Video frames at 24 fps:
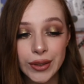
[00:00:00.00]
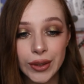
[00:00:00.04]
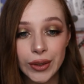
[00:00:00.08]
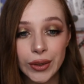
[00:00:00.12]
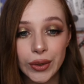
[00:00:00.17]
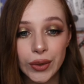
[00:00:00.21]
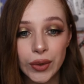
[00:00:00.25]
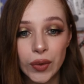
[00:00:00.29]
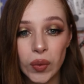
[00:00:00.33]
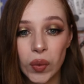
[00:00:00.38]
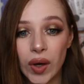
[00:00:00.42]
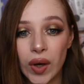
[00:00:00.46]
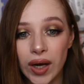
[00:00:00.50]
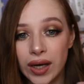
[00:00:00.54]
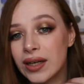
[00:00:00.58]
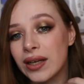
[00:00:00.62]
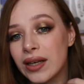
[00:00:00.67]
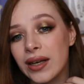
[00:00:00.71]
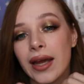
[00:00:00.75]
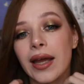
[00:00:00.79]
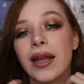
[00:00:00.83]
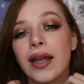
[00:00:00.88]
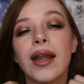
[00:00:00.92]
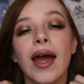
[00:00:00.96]
look one
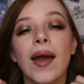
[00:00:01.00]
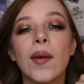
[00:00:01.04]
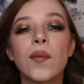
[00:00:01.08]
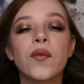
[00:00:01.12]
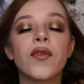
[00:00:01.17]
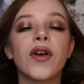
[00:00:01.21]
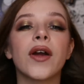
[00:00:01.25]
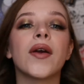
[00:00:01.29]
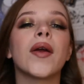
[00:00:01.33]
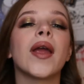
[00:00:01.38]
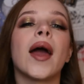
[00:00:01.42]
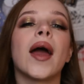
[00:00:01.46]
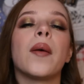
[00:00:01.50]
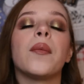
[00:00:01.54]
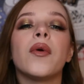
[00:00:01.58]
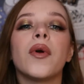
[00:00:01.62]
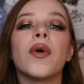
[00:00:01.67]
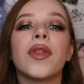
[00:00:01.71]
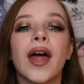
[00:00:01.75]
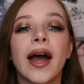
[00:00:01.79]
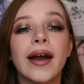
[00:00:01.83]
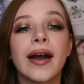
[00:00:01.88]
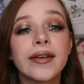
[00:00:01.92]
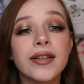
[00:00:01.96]
and I'm very happy with
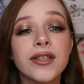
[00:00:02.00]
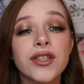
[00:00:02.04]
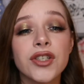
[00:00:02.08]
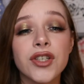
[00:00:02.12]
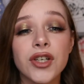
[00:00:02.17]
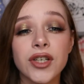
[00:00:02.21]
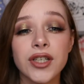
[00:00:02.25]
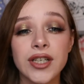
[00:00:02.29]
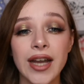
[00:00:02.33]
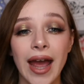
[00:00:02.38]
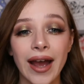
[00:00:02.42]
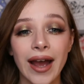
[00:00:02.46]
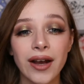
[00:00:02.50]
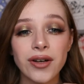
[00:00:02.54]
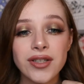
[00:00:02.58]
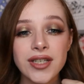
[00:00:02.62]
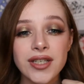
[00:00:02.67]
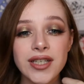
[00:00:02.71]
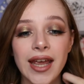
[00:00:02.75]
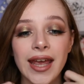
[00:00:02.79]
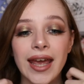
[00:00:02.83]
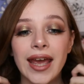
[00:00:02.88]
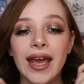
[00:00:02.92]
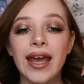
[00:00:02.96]
how this turned out.
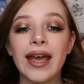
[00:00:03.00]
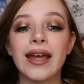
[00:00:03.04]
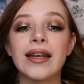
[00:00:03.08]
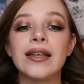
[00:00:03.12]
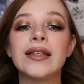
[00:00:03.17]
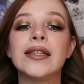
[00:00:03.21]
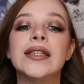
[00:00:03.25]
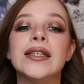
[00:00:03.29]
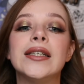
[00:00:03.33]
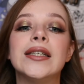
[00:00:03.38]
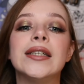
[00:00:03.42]
And